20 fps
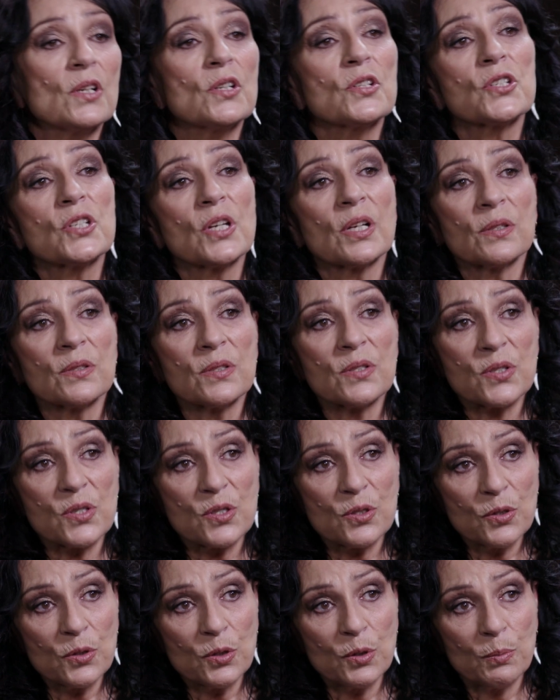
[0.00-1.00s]
she
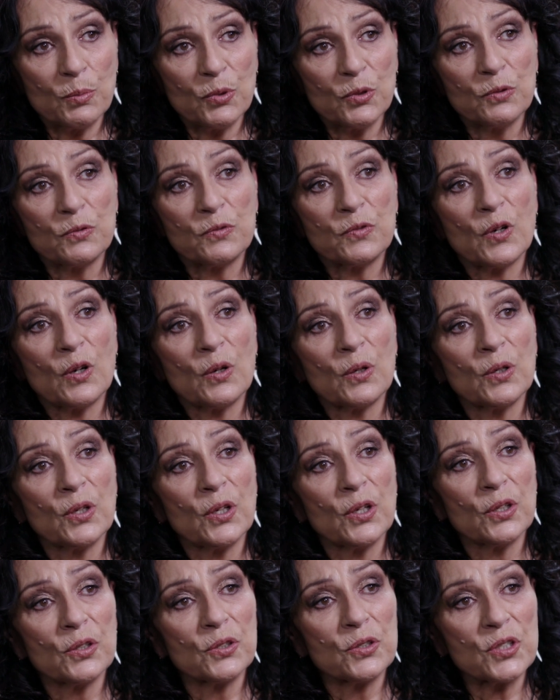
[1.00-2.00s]
understood the
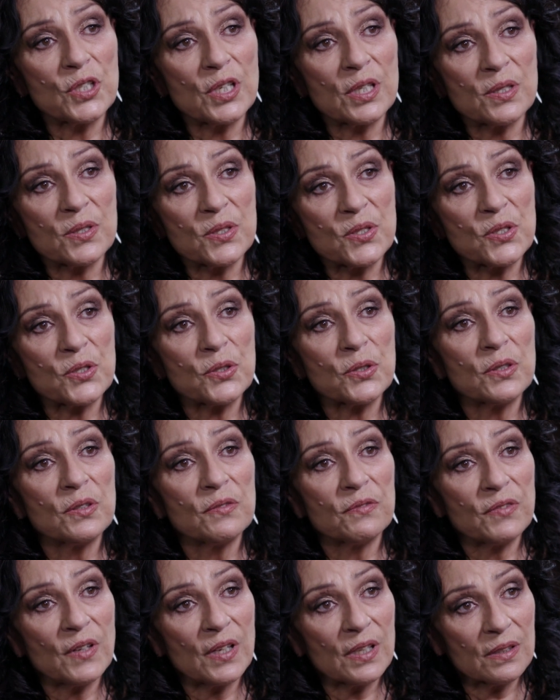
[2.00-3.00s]
portfolio, she understood the
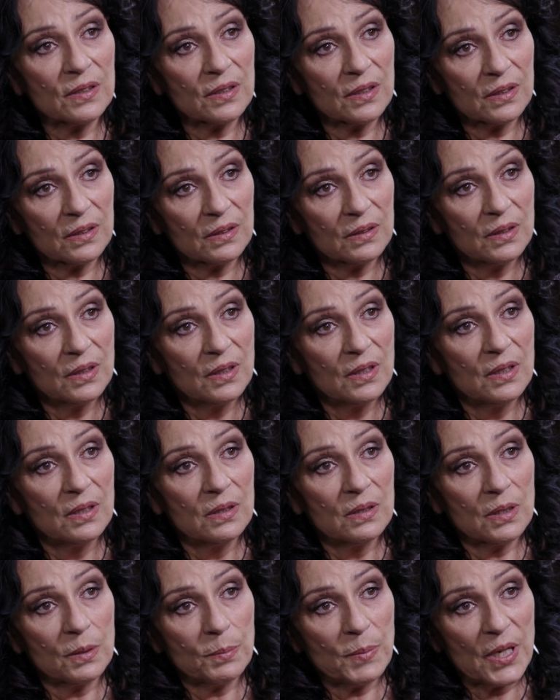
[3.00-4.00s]
fact that
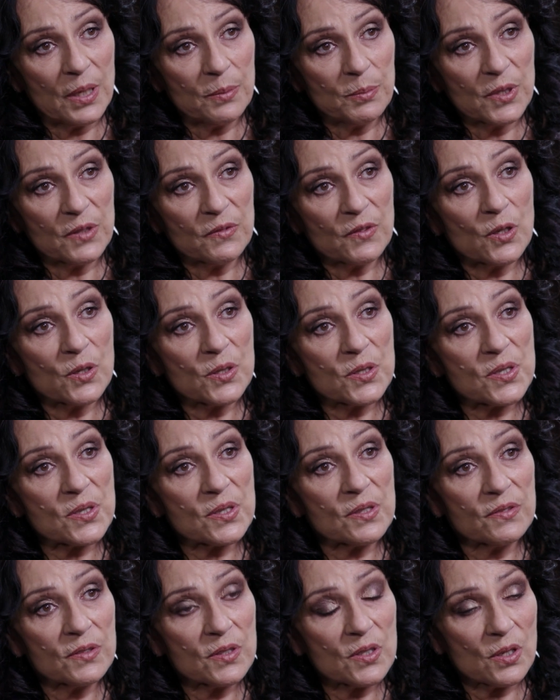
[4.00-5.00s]
the Department of
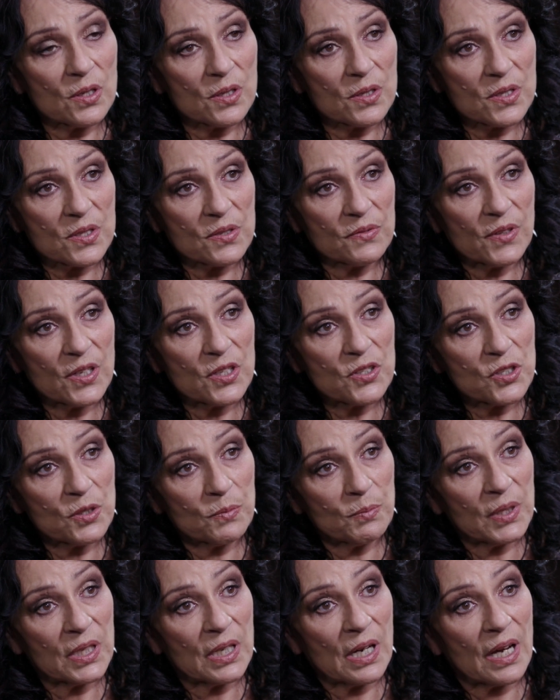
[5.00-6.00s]
Conservation
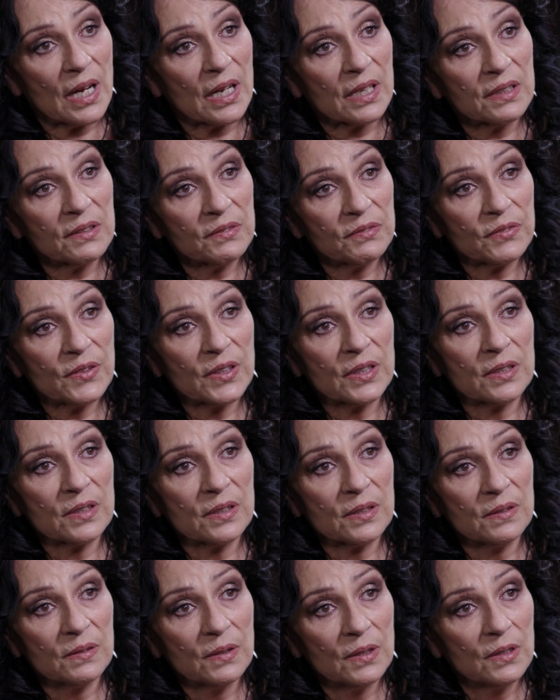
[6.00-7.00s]
had been
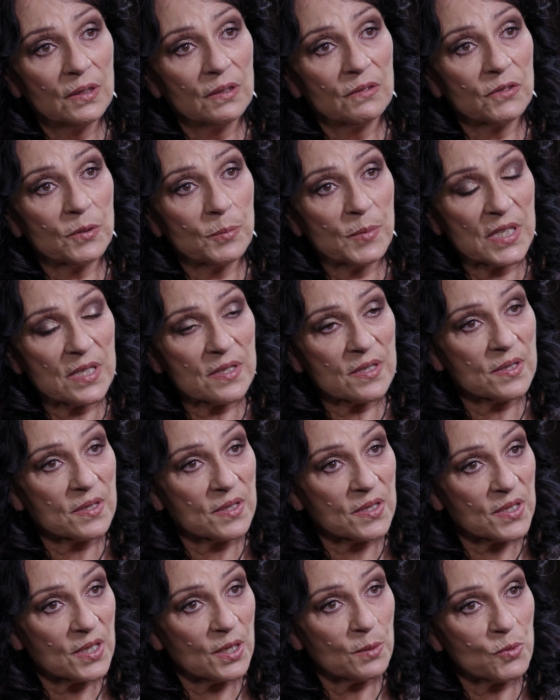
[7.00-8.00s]
underfunded from its
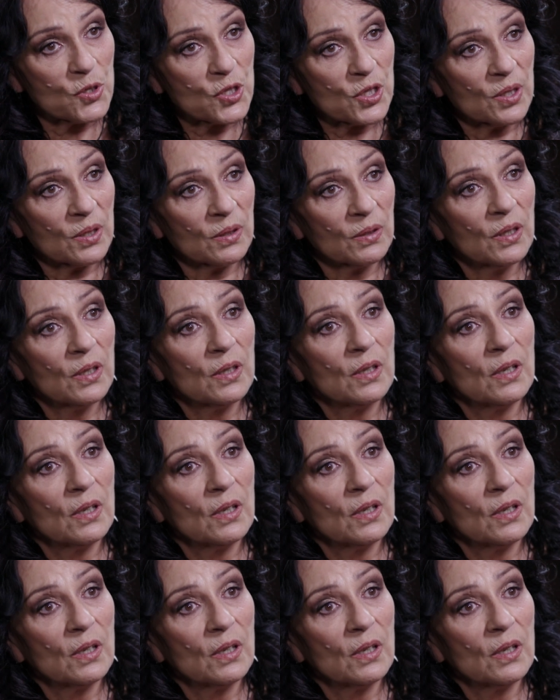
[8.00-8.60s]
inception,